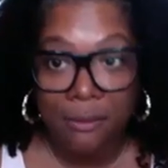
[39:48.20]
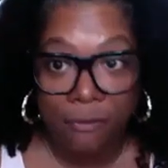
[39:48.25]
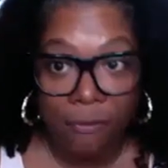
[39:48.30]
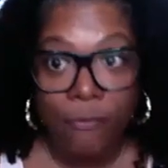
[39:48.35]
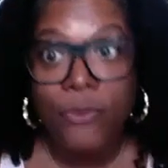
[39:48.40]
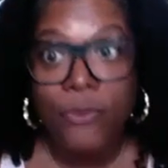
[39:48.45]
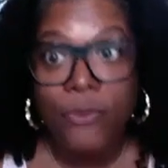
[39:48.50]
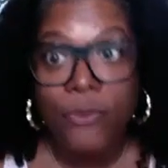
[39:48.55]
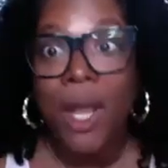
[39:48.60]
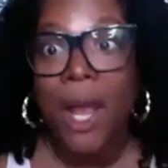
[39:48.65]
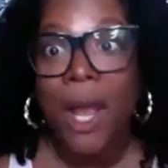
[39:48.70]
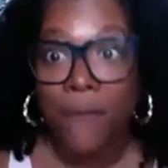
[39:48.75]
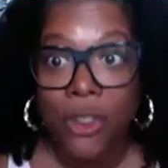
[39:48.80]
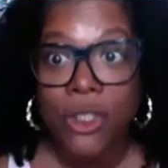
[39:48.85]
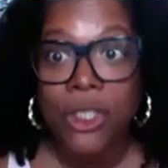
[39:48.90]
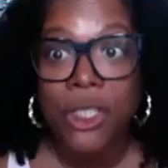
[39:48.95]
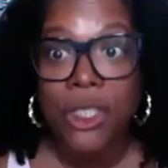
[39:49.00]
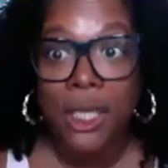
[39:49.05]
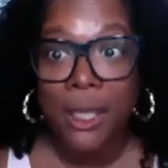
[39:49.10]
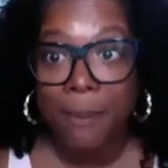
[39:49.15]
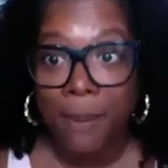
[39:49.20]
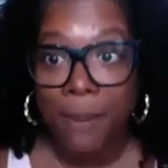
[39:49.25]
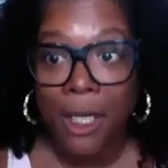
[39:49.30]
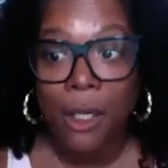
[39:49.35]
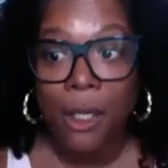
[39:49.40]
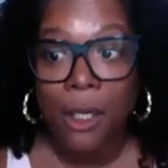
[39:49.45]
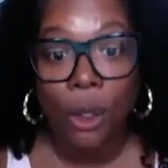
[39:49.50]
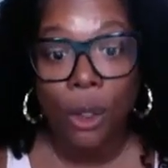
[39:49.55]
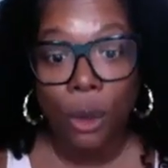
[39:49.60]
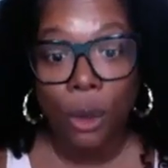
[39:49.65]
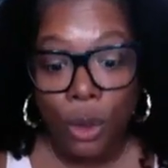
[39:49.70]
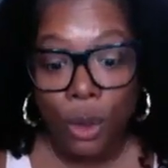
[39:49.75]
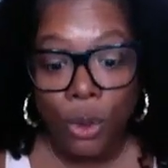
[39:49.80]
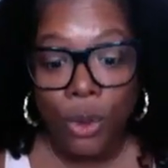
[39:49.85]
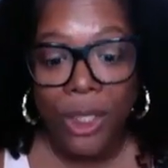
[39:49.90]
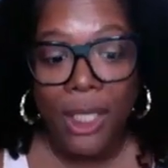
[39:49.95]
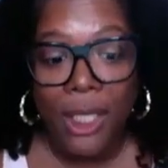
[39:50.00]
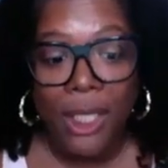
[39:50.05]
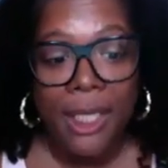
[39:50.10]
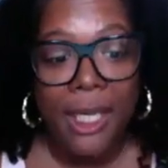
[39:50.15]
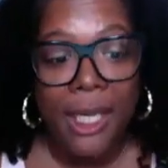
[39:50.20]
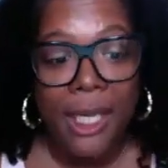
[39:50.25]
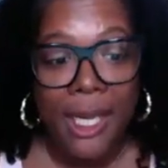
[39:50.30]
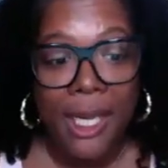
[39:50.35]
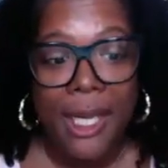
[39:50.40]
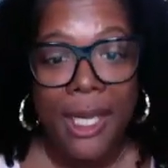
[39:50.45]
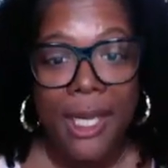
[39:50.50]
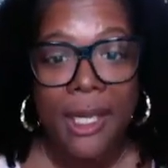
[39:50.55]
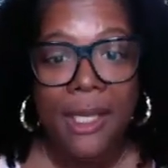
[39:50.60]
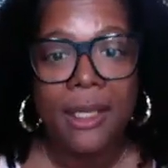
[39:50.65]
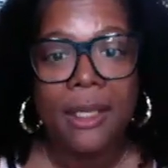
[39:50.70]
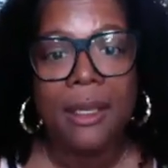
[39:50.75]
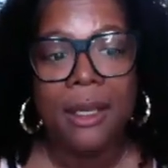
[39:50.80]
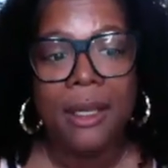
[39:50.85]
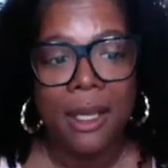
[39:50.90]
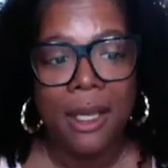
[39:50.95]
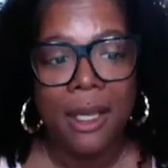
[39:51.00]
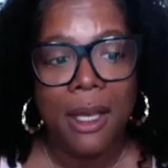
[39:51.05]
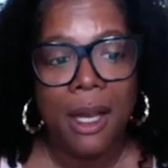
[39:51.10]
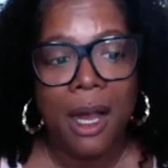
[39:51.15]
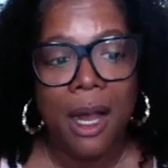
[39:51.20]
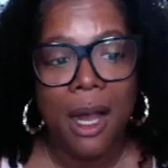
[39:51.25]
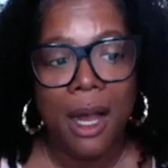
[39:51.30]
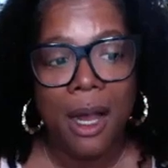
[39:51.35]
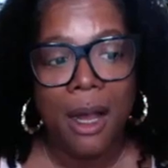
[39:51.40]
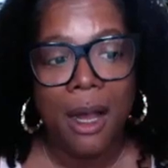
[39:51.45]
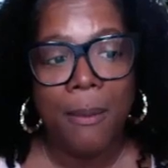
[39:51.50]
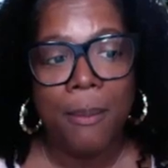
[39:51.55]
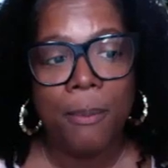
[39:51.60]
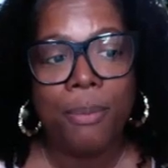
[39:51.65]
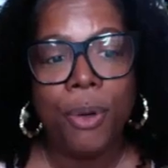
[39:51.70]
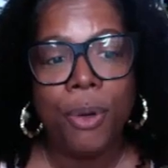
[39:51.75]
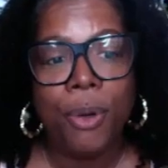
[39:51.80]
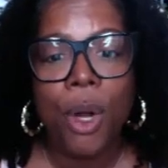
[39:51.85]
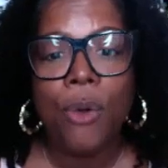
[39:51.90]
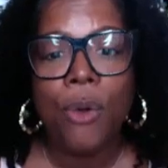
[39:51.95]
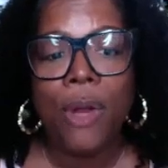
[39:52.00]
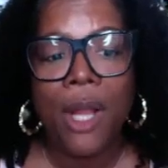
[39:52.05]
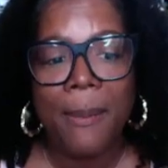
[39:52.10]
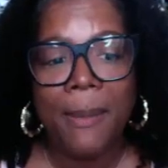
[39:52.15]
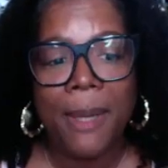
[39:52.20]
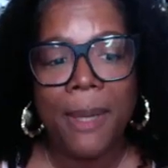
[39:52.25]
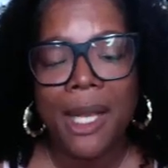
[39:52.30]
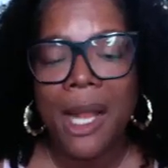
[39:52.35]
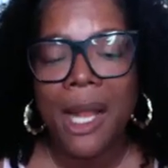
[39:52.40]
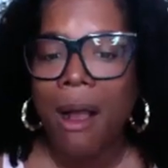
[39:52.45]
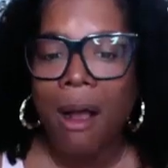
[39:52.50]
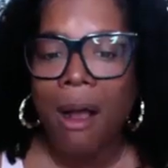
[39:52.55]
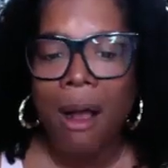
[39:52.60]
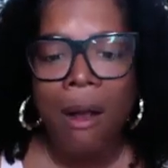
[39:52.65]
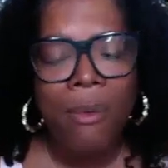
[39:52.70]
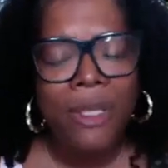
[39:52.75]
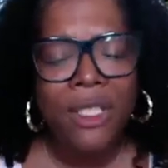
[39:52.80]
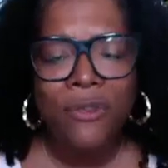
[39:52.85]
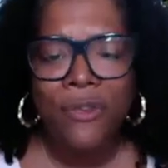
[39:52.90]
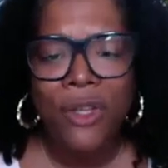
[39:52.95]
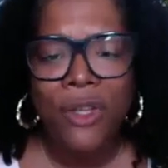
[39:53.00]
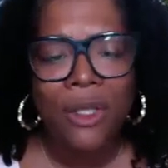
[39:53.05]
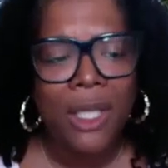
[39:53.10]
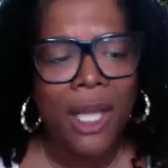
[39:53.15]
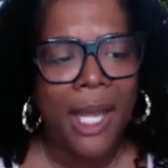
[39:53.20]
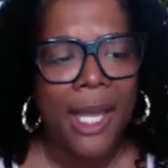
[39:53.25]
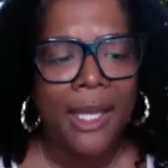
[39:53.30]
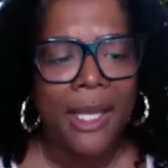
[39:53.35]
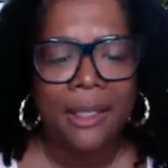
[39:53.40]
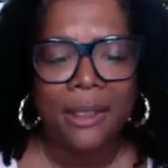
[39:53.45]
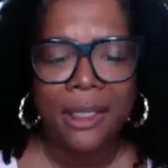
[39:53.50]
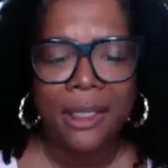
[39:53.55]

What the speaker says: diversity can be included in programming. And I always feel like,